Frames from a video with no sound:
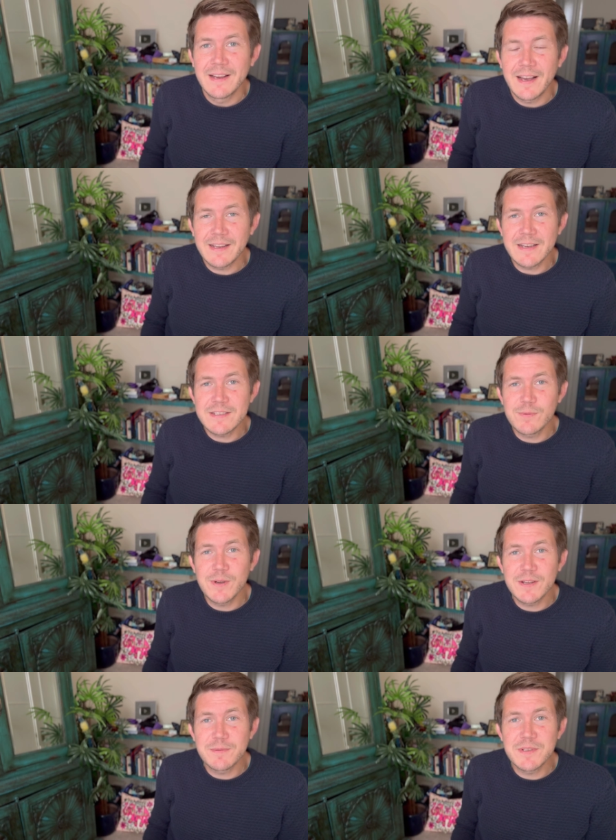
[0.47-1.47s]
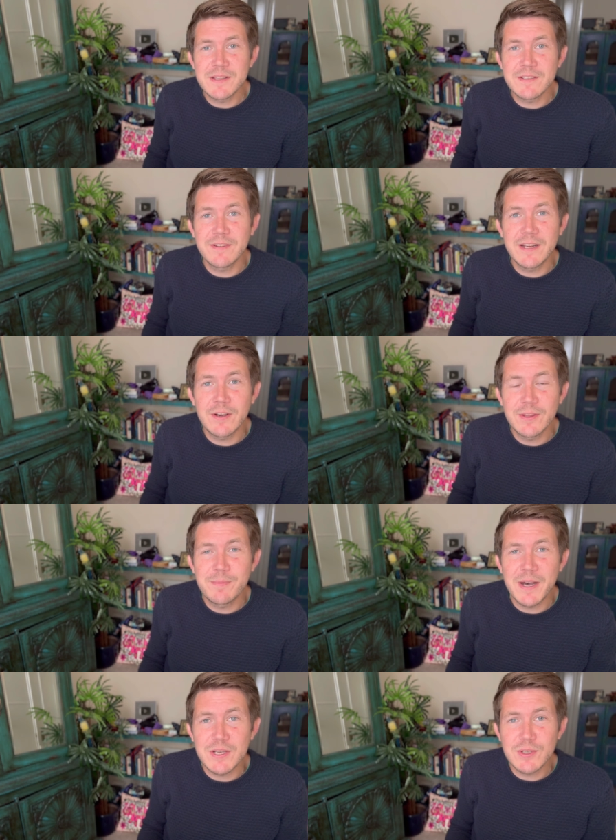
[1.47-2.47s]
Hi guys and welcome to this video on the
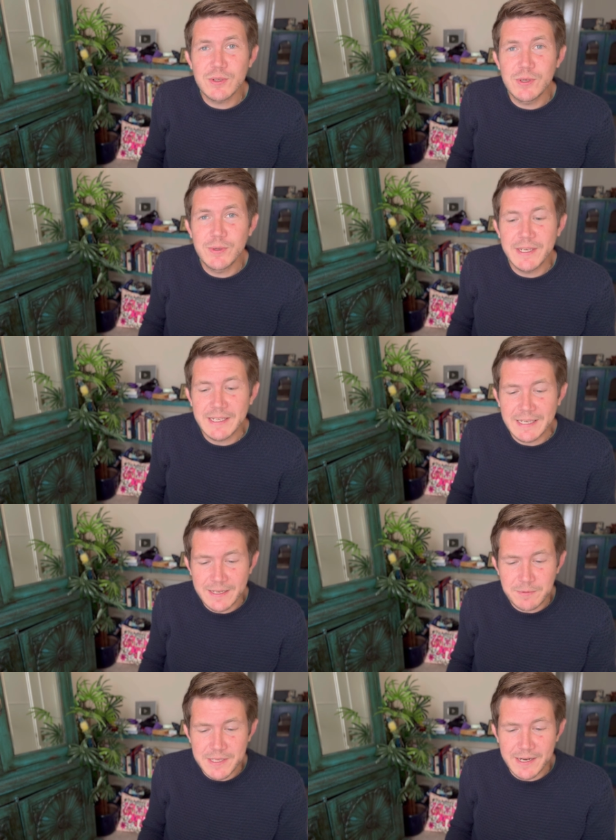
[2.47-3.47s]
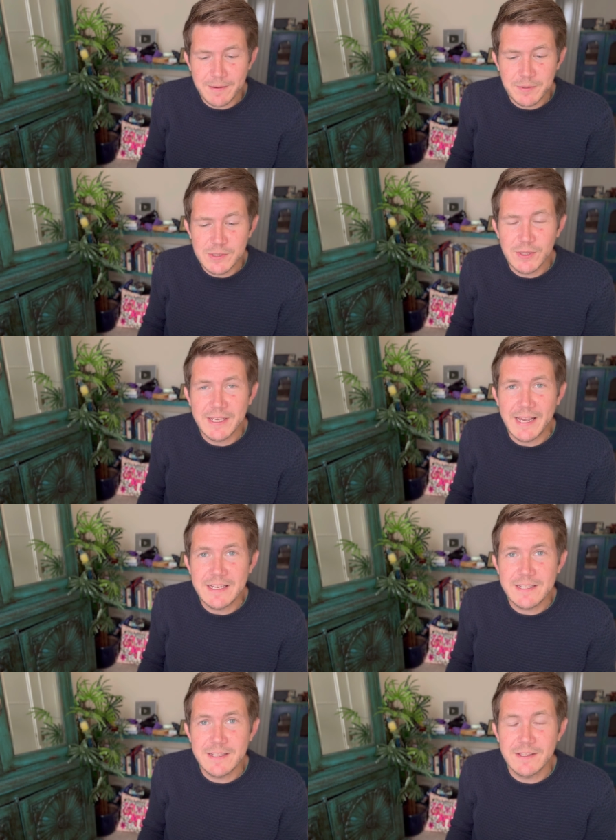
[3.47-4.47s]
partial lunar eclipse that happens on the
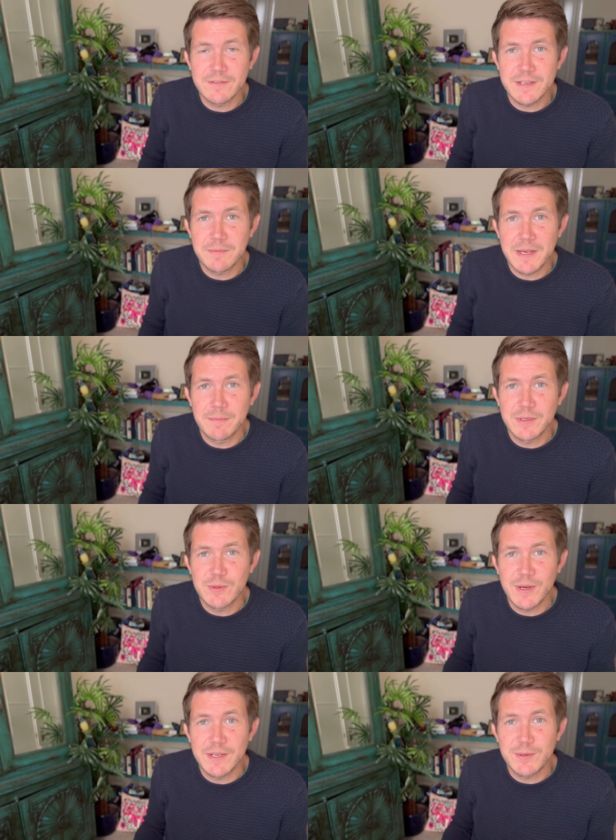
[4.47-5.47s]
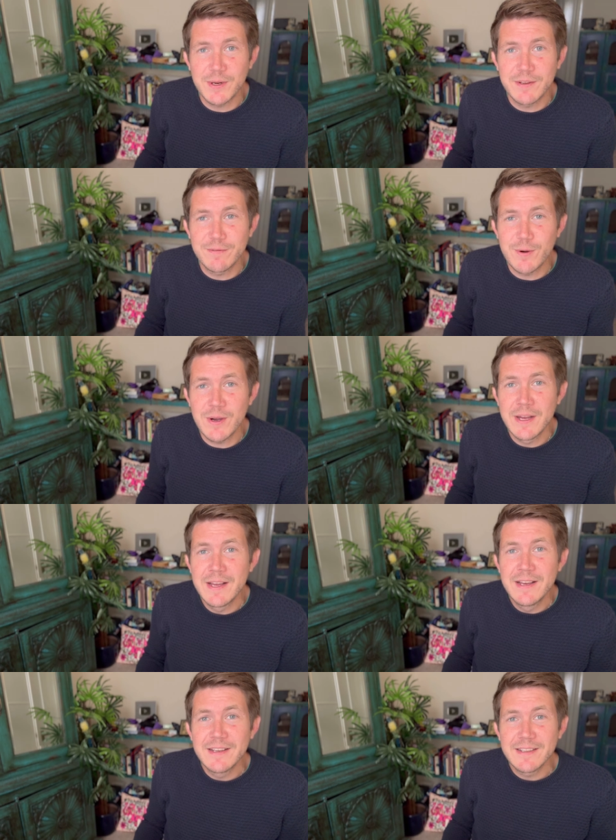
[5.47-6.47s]
18th of September 2024.
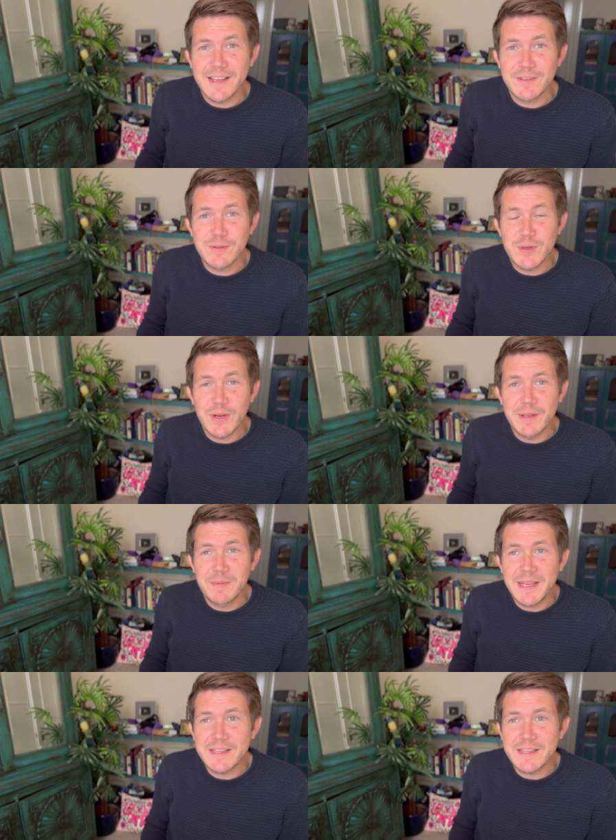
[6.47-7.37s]
Thanks for joining me.